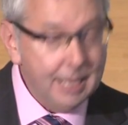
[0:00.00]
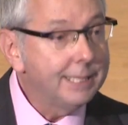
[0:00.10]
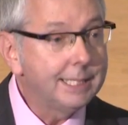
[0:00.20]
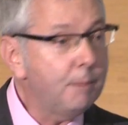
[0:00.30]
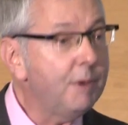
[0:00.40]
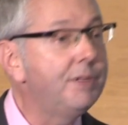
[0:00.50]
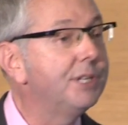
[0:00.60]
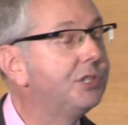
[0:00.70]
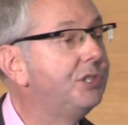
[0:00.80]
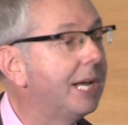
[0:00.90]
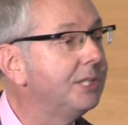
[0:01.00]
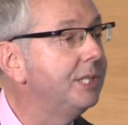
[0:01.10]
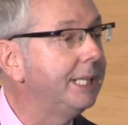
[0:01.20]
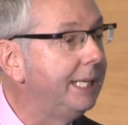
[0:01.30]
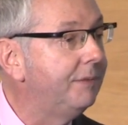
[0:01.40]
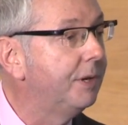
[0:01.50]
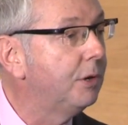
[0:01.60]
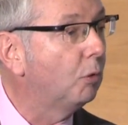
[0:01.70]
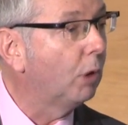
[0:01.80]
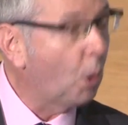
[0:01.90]
Some of this doesn't
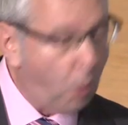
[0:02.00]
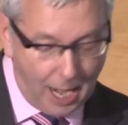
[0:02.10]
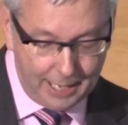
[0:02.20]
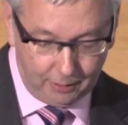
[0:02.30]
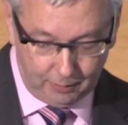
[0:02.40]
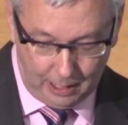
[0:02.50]
even require